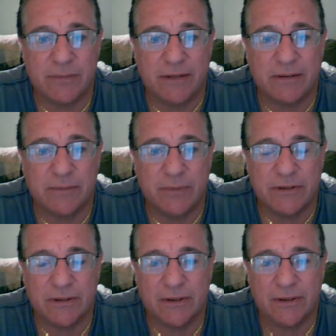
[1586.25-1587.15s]
to bet the
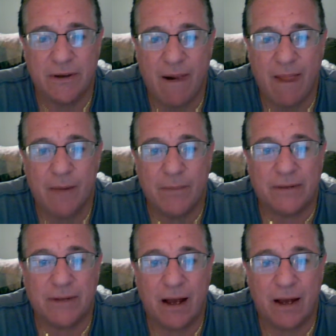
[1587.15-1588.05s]
pitcher,
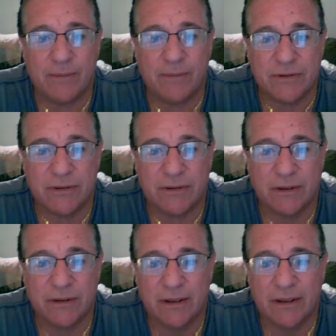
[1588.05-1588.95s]
bet the hot
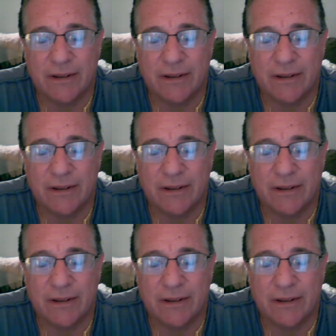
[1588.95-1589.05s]
pitcher,